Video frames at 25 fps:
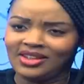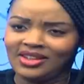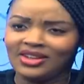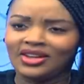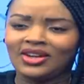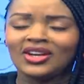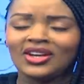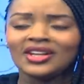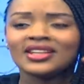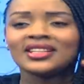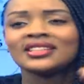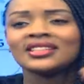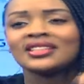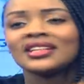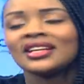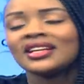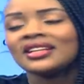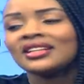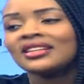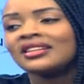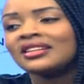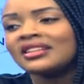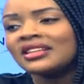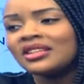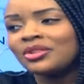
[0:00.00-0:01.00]
Honestly, I
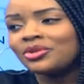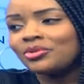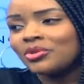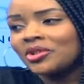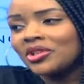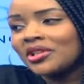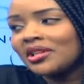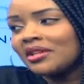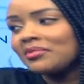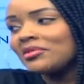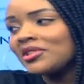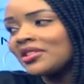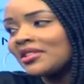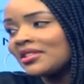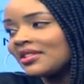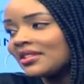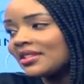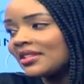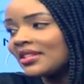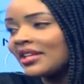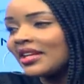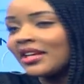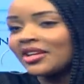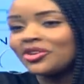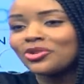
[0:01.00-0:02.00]
didn't think we were coming to
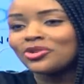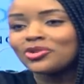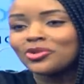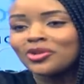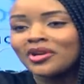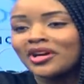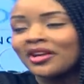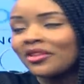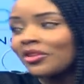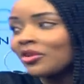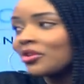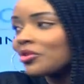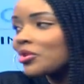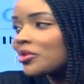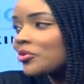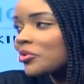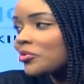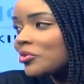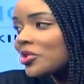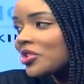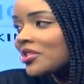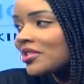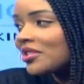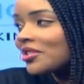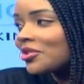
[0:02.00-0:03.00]
stay. I don't know. I thought we
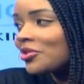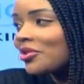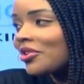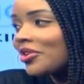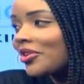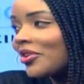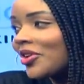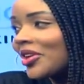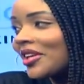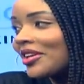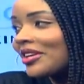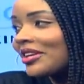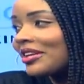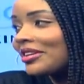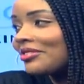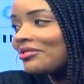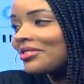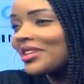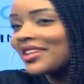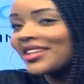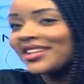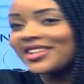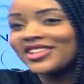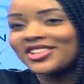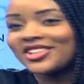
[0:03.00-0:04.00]
were just going on a
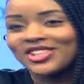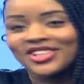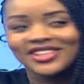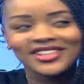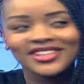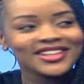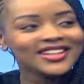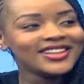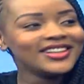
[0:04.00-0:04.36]
vacation.